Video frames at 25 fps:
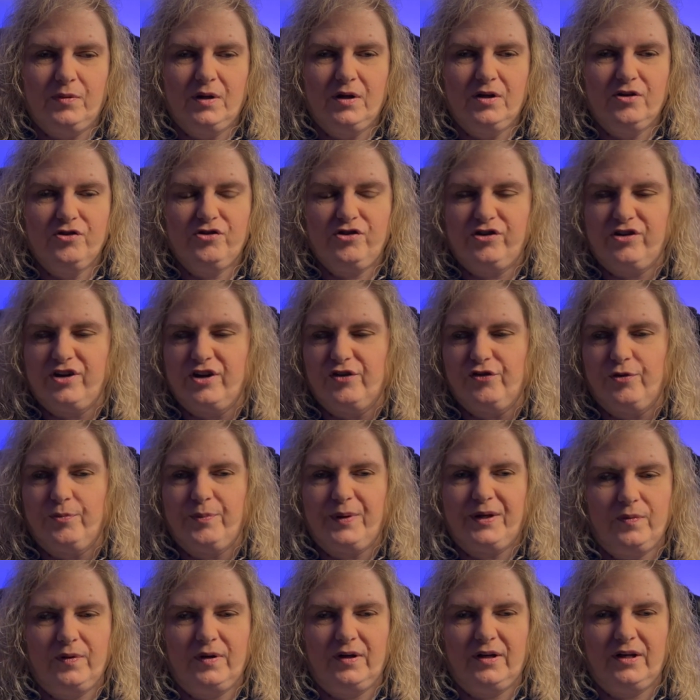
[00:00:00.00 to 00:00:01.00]
She's never
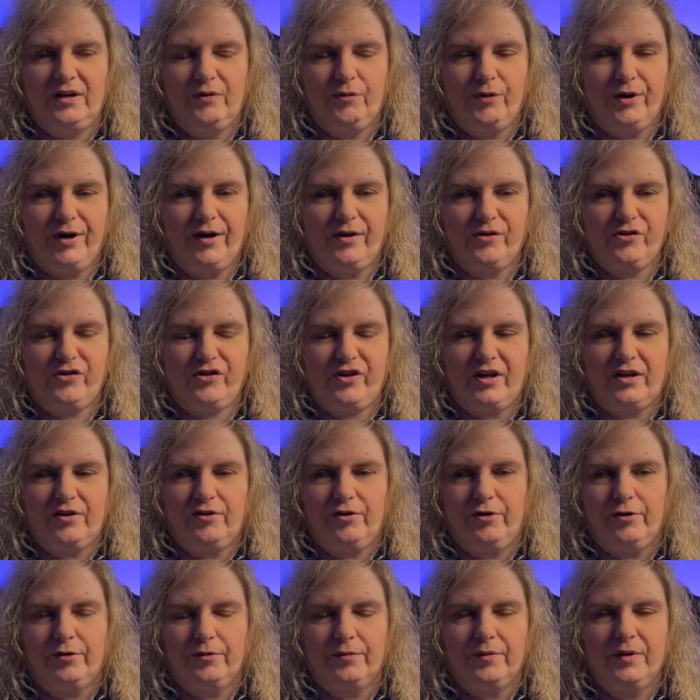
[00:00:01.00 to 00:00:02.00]
been anywhere outside of
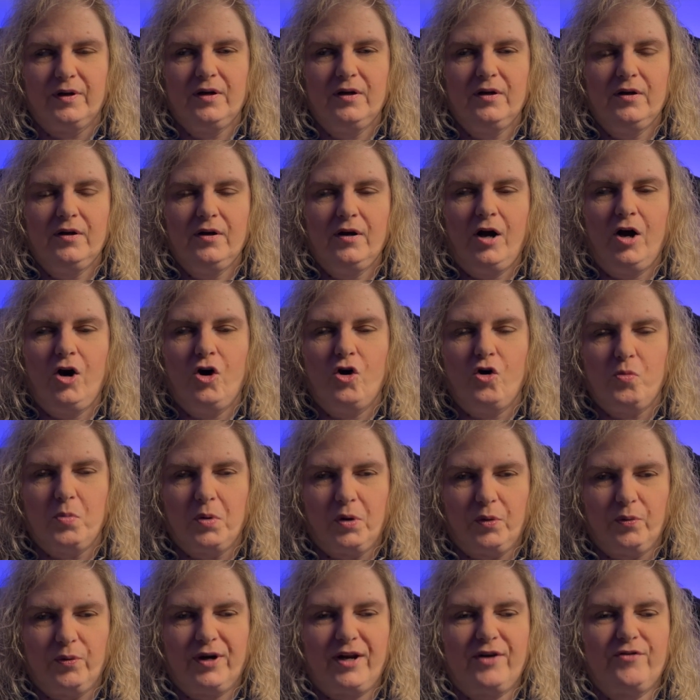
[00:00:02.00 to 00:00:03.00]
her home or
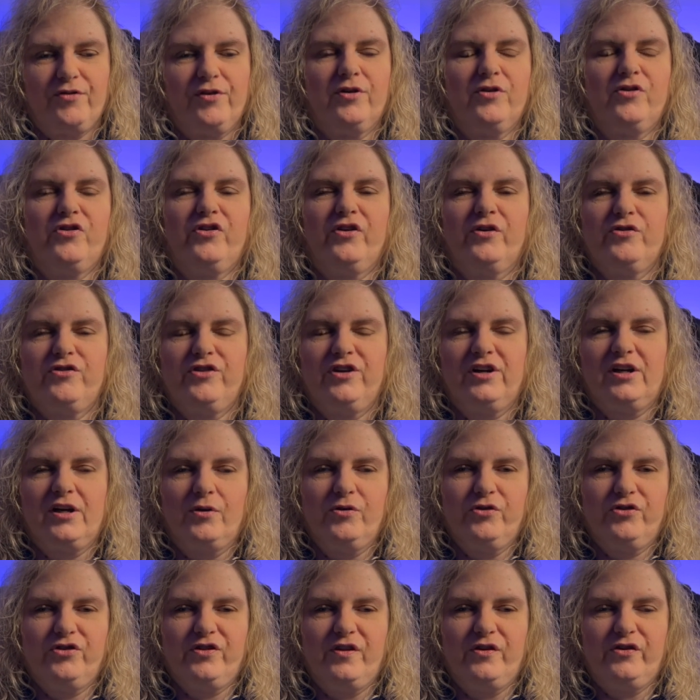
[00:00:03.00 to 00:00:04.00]
whatever. So she
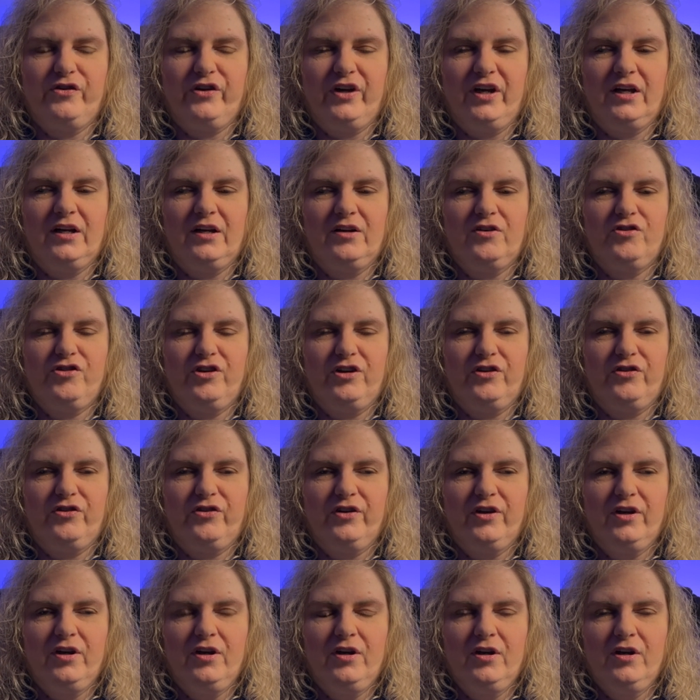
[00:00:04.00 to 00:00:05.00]
goes to this inn and she's
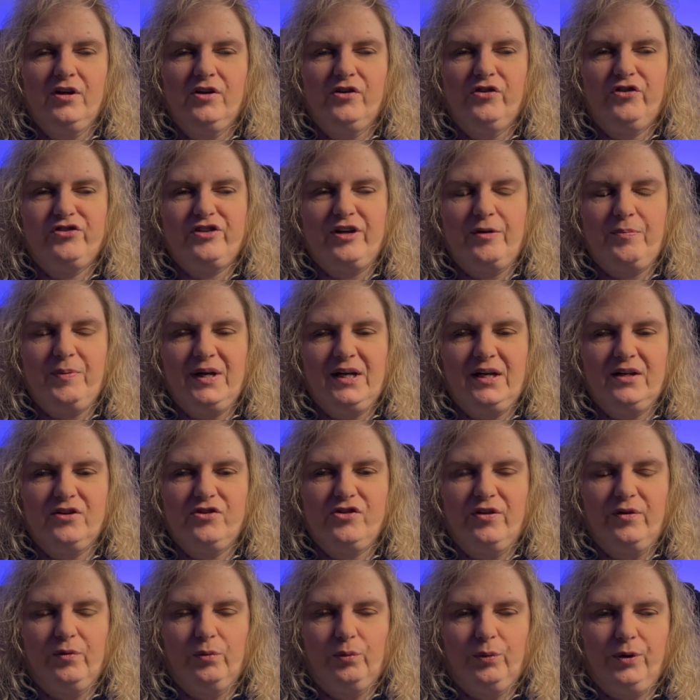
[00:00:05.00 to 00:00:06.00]
stepping into
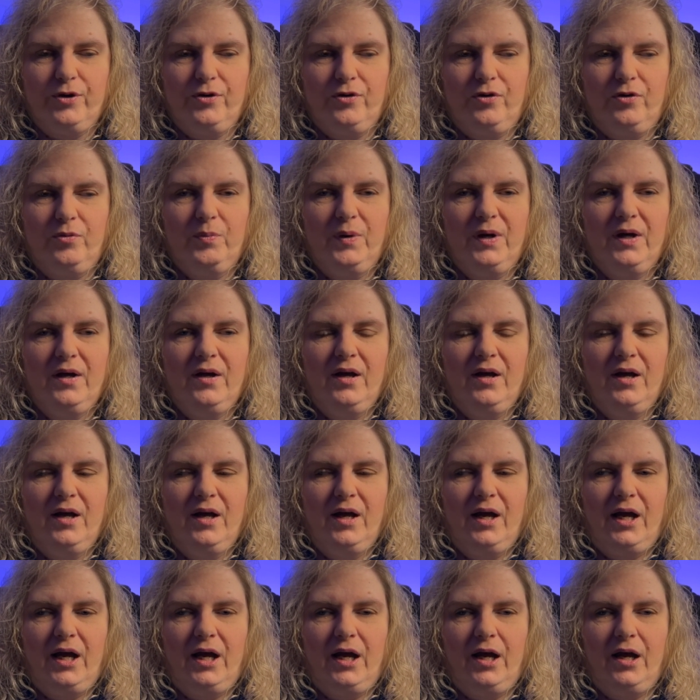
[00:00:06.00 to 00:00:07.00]
the room,
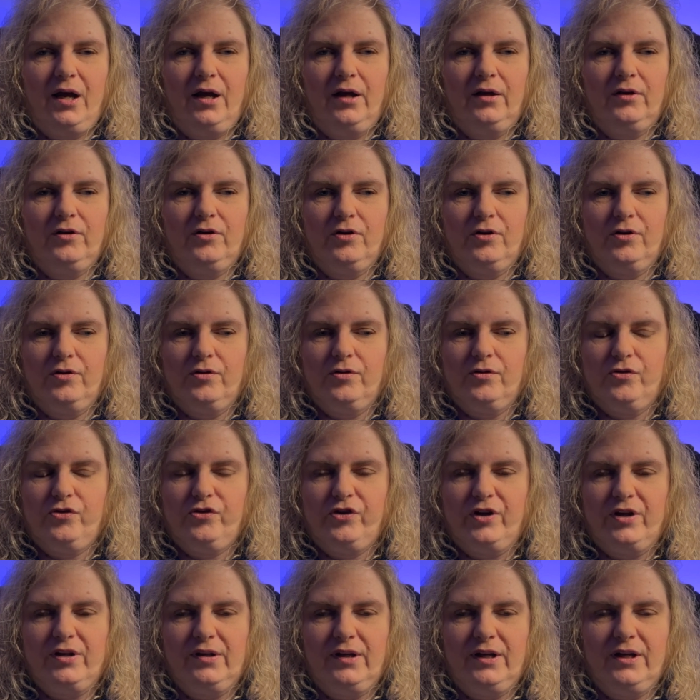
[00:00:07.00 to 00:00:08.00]
and
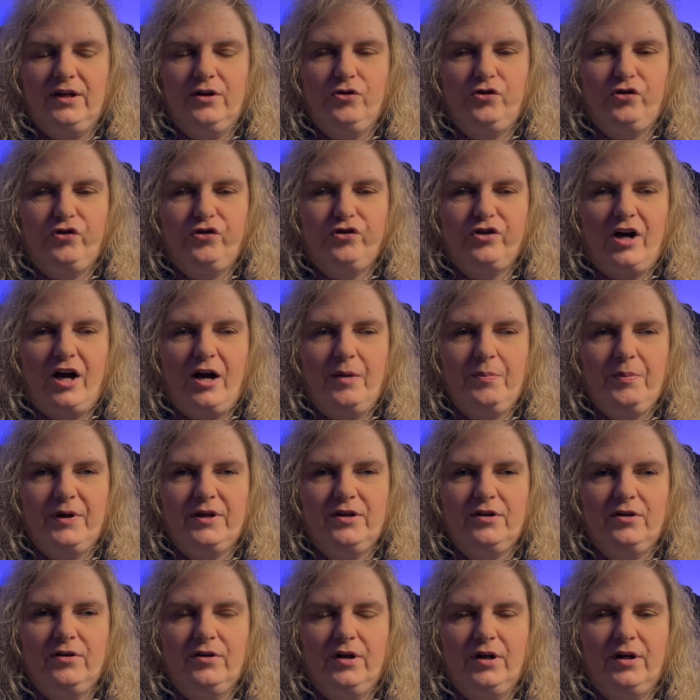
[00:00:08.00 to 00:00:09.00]
suddenly you stop
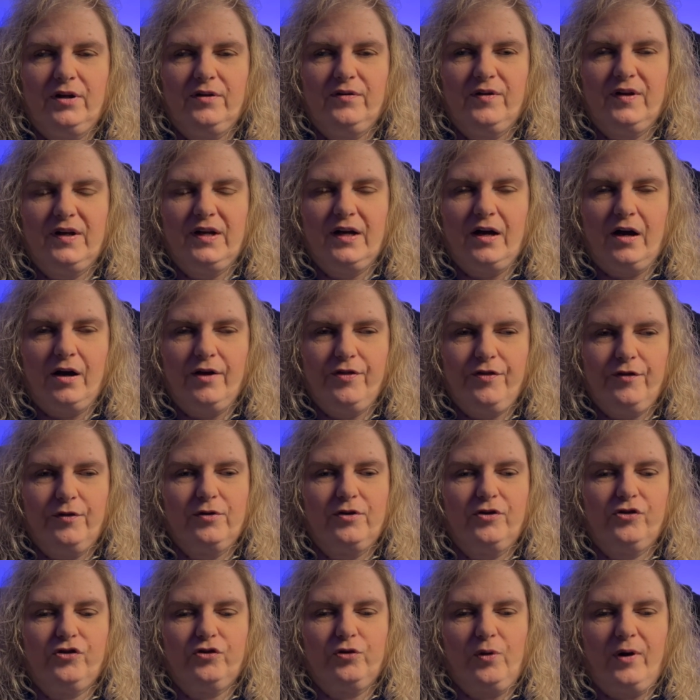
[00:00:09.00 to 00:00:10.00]
and the author
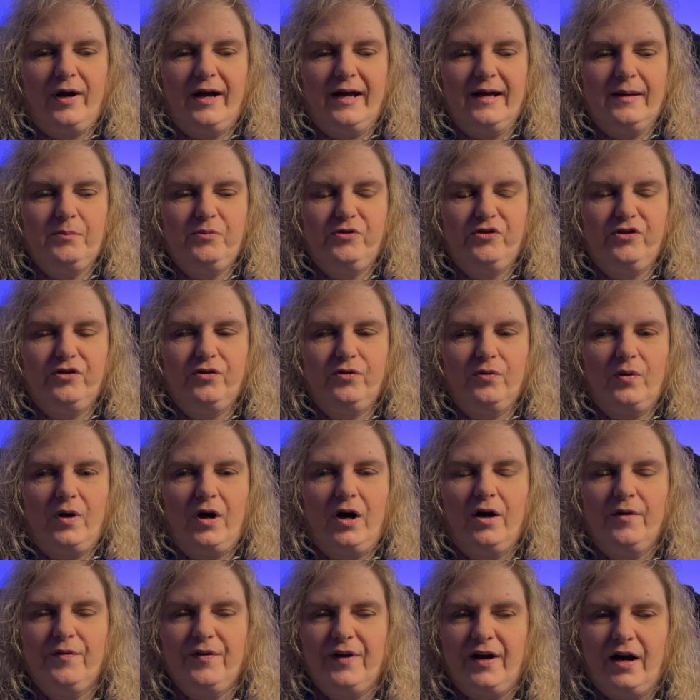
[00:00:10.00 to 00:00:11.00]
describes
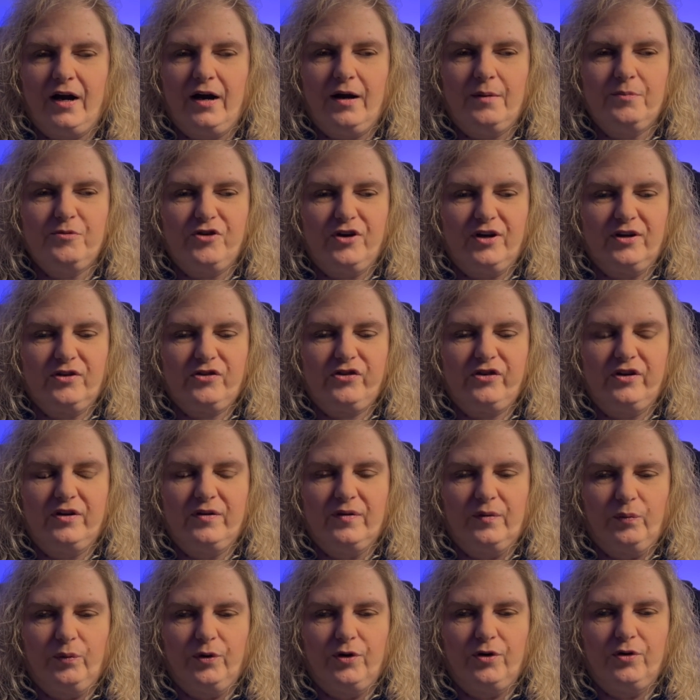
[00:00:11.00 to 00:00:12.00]
all the objects in the
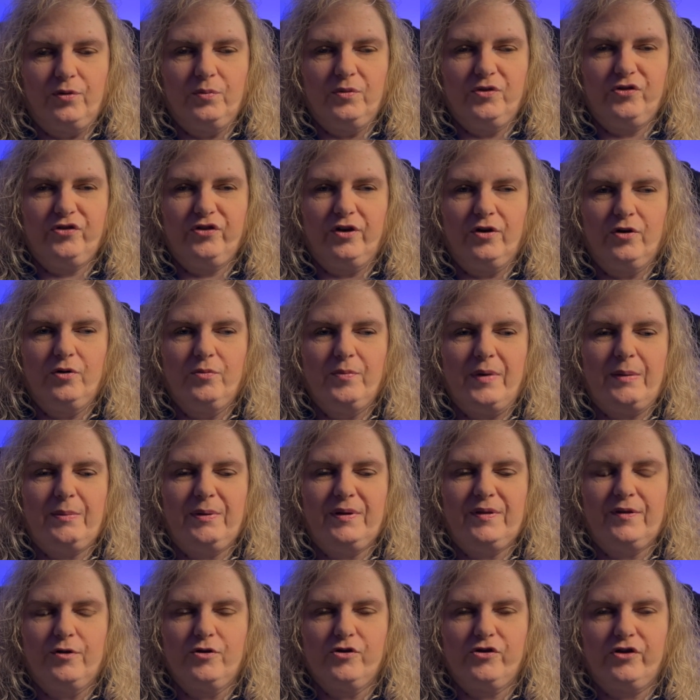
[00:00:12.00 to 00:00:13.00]
room. So maybe
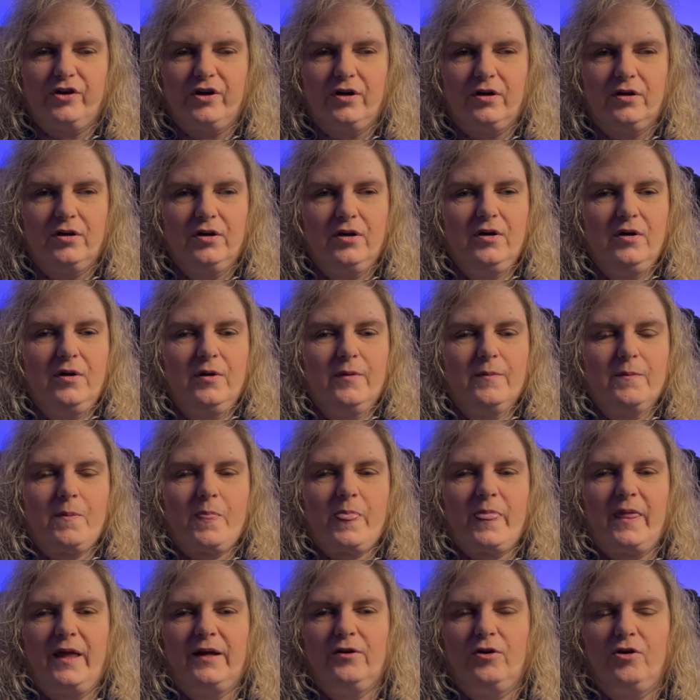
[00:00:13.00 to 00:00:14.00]
there's an
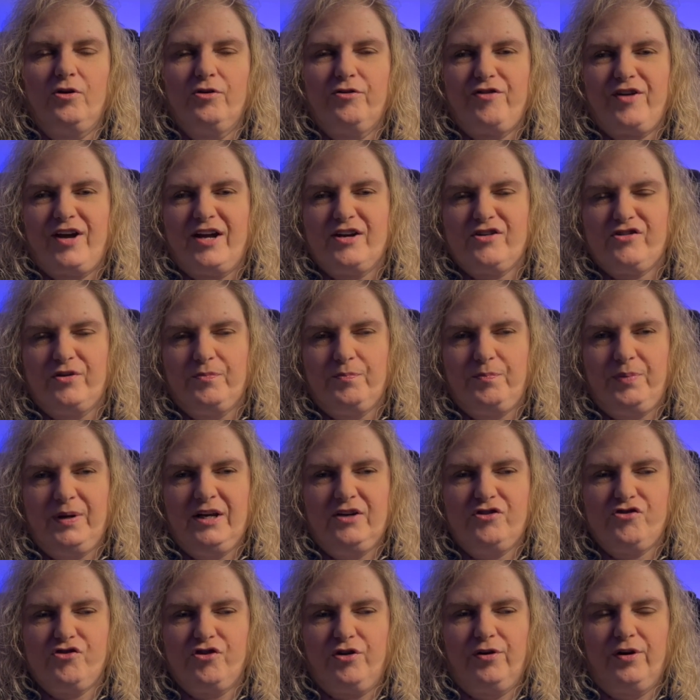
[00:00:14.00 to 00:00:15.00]
old-fashioned
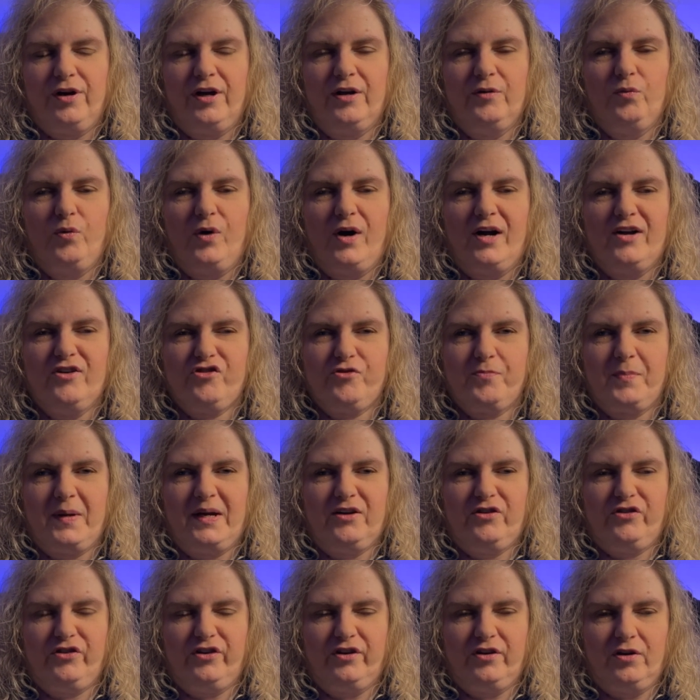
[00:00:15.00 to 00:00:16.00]
pitcher and wash
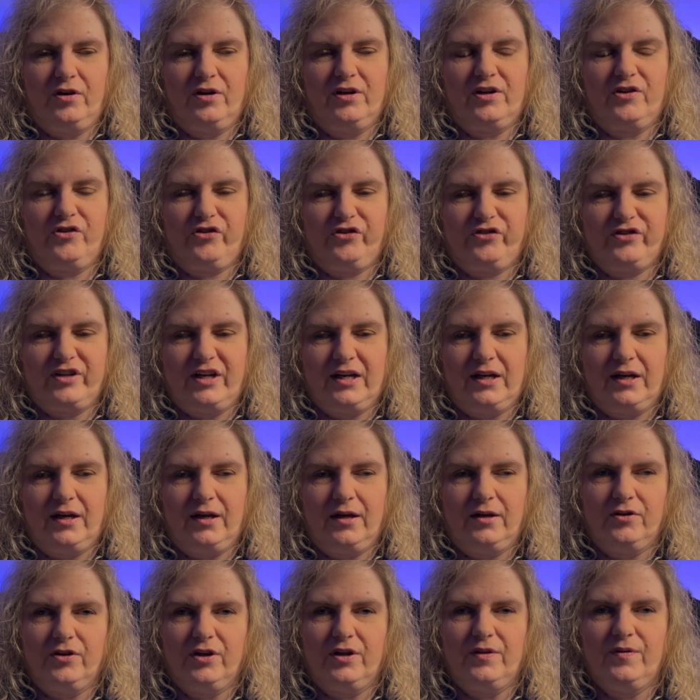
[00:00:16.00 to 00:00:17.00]
basin on a
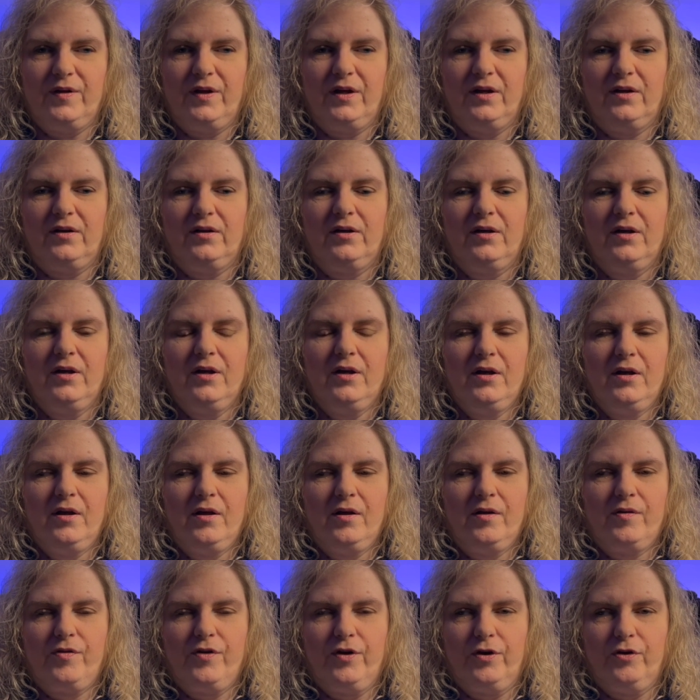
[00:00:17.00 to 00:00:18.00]
stand, and then
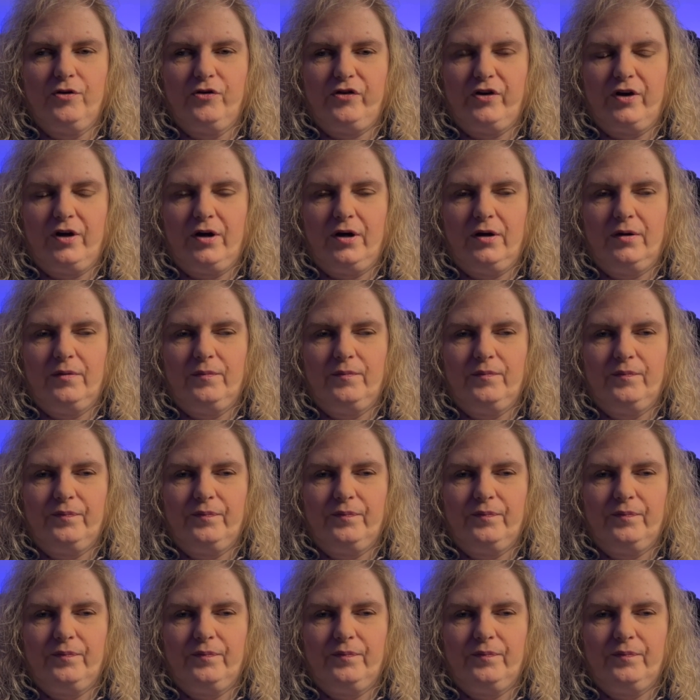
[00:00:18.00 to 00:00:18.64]
there's a